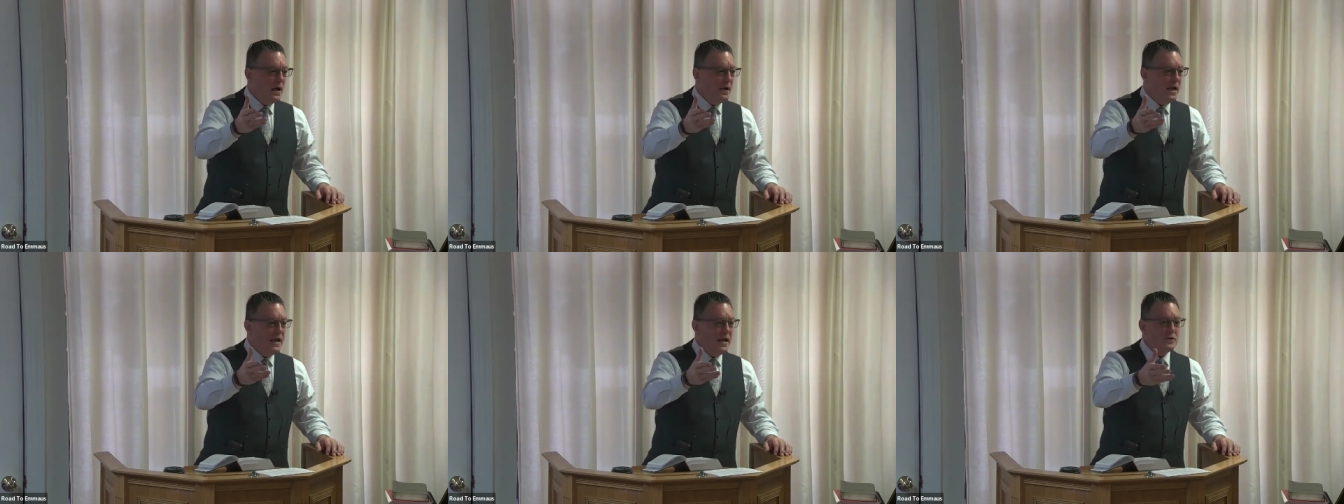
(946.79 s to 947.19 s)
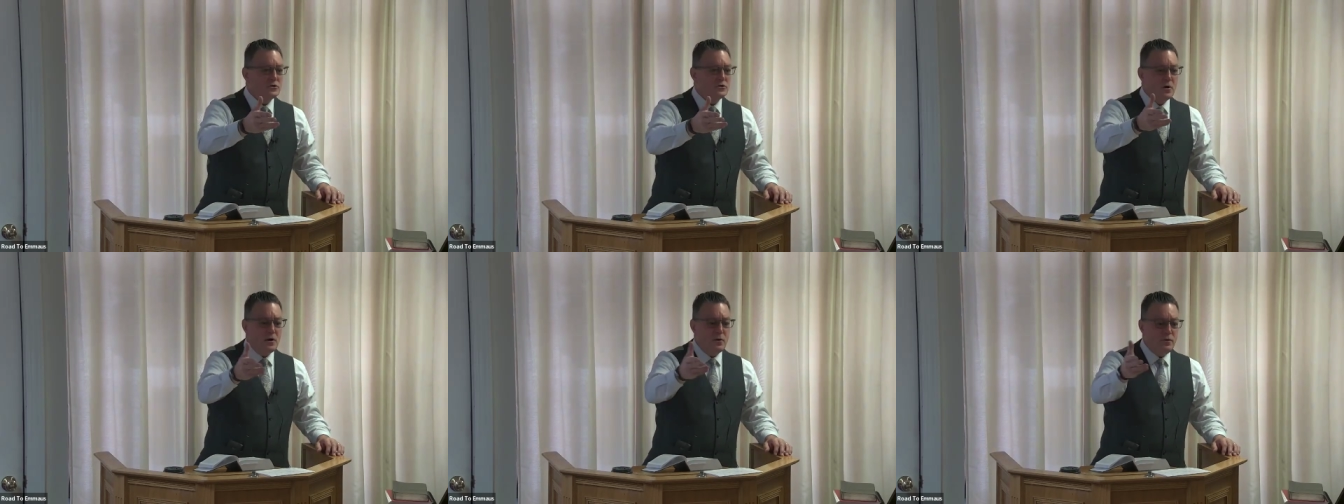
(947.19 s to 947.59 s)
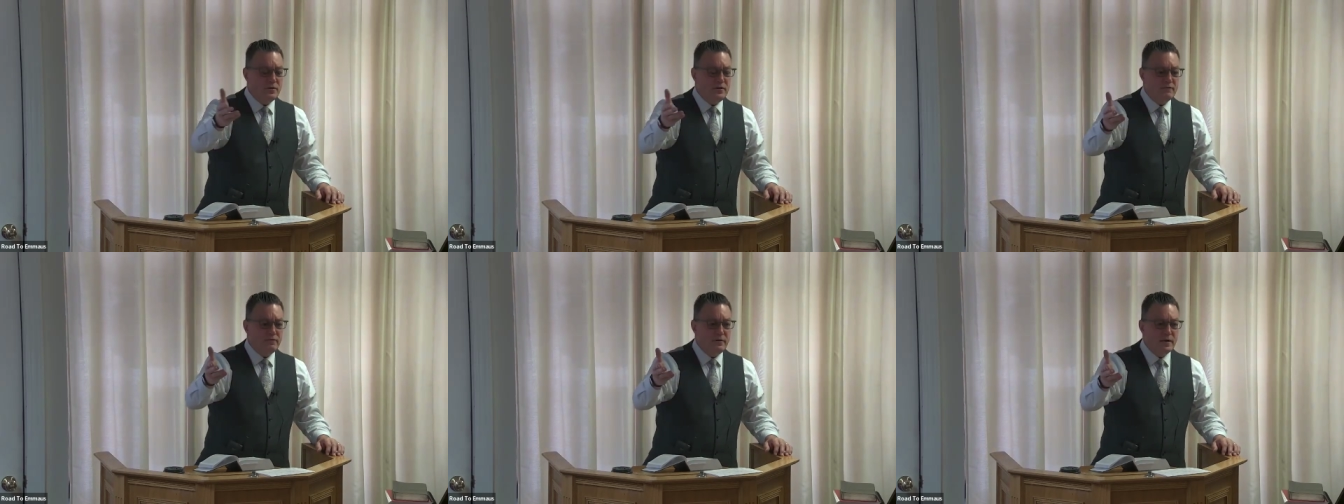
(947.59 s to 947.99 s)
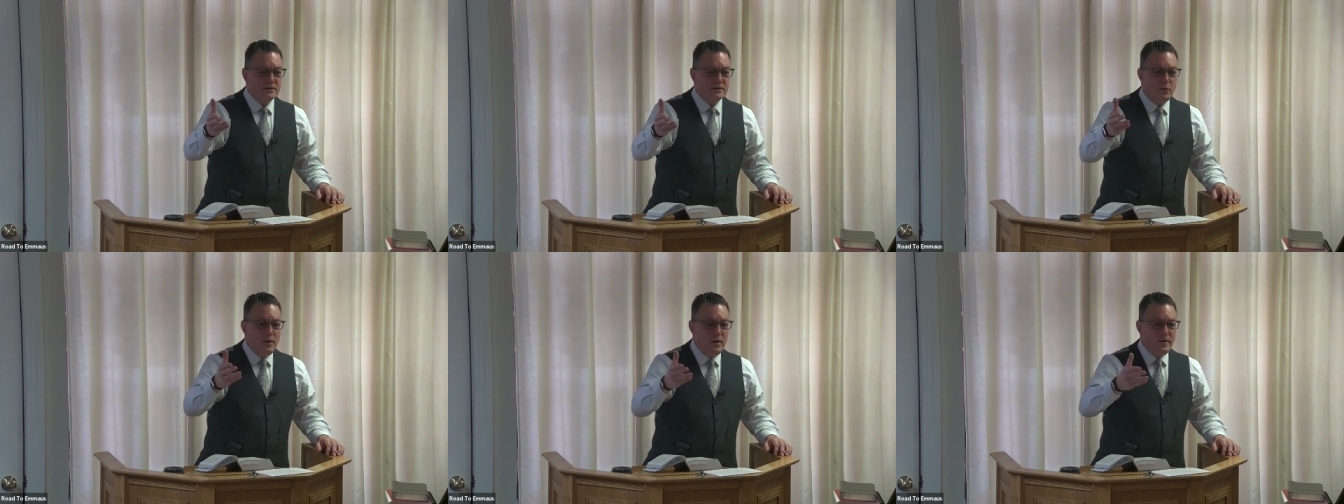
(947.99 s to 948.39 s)
And they get drunk with their
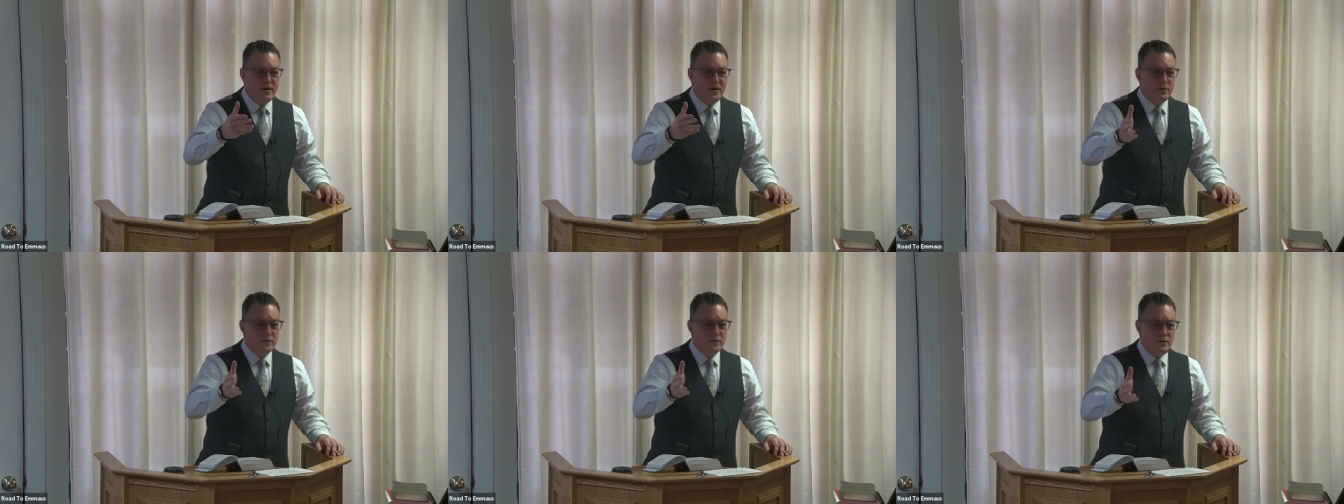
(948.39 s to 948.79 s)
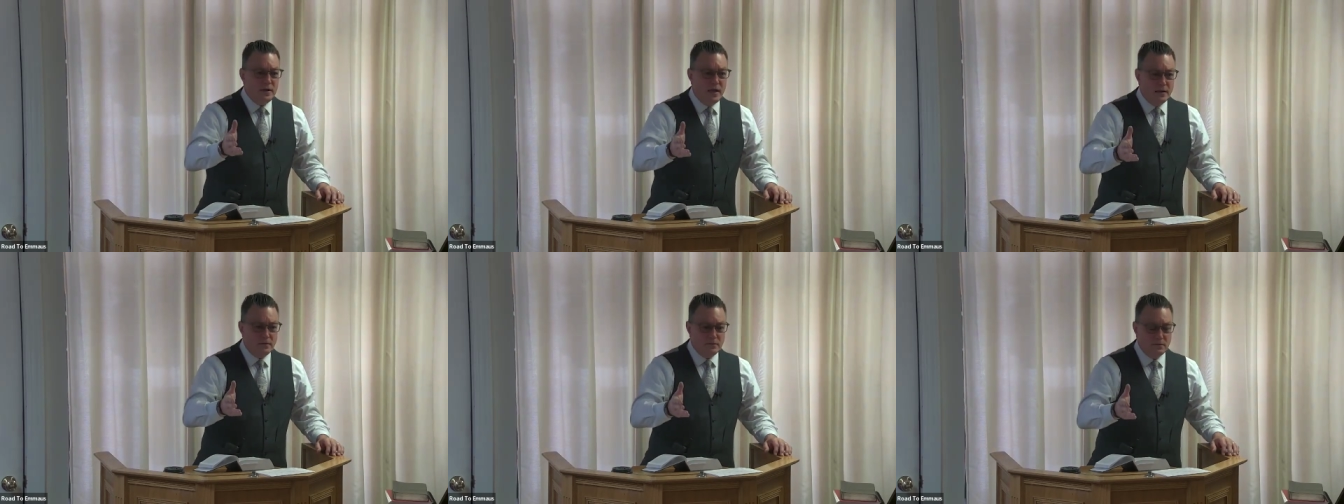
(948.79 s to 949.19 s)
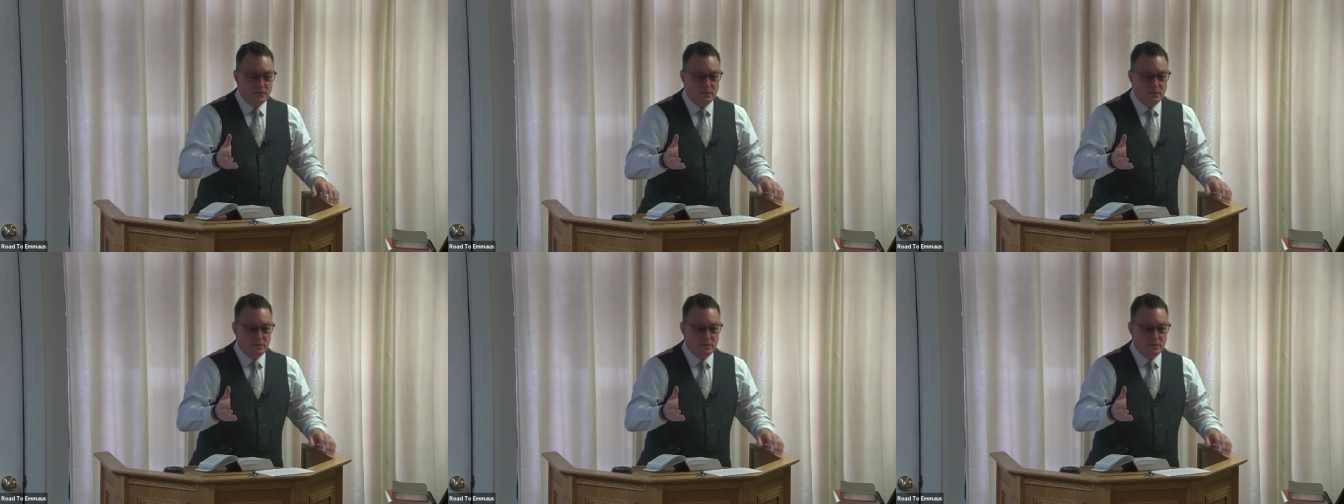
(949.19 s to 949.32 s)
friend. Women don't do that.